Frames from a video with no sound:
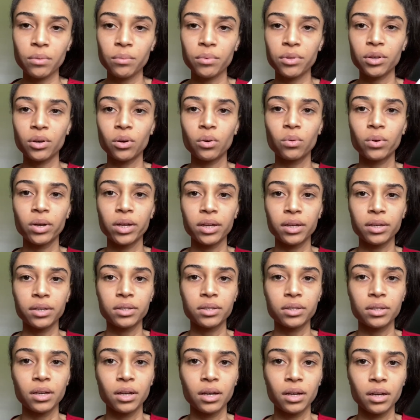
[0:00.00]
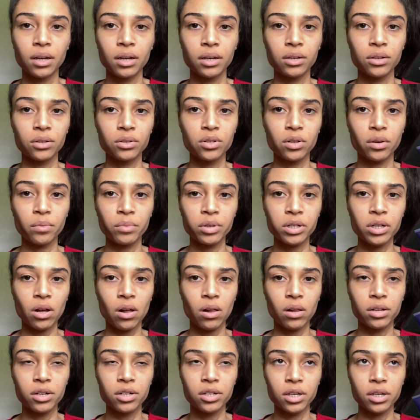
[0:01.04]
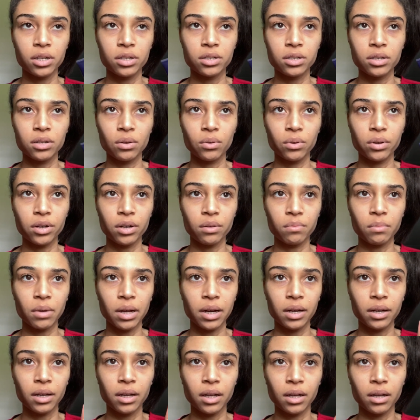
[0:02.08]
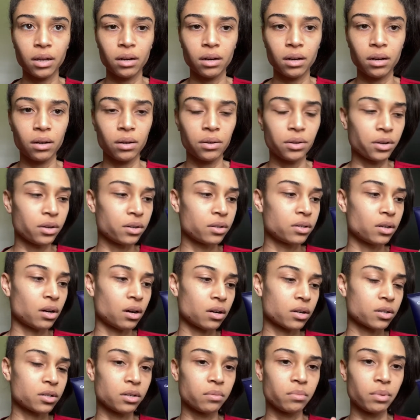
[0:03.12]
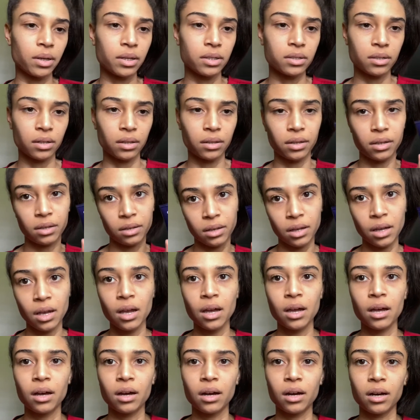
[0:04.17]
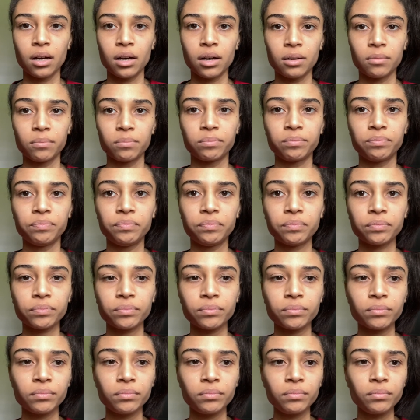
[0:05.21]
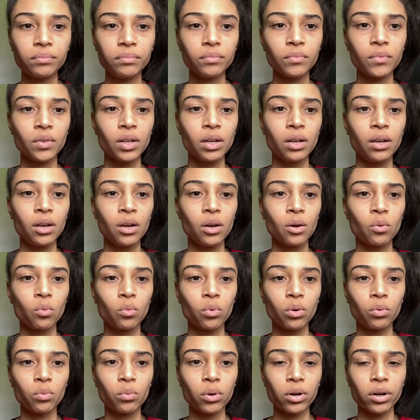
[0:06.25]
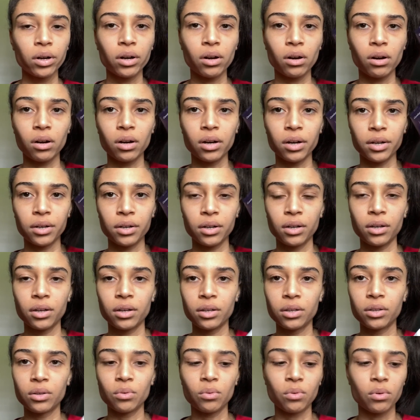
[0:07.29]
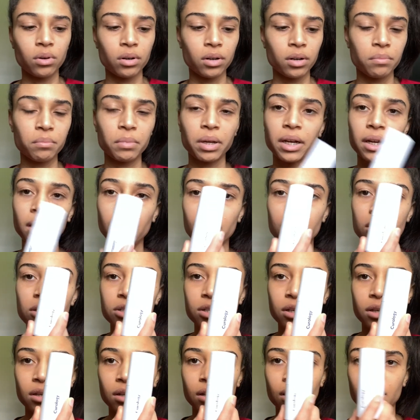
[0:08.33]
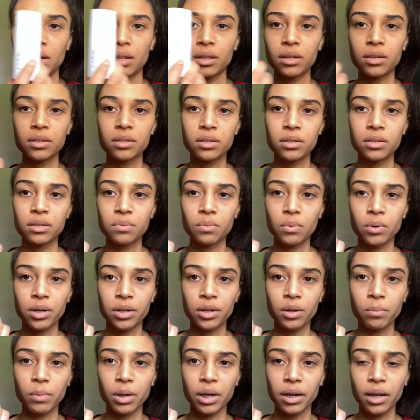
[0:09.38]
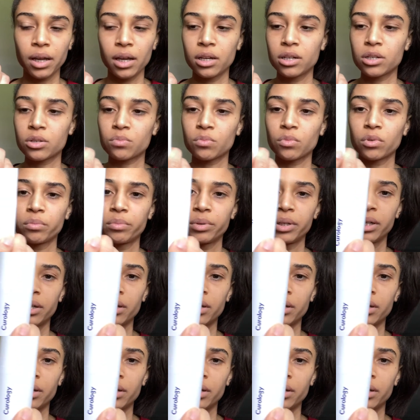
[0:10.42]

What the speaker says: with the quiz, your dermatologist or your medicator or your doctor basically will work on your medication. And this is what your medication will be,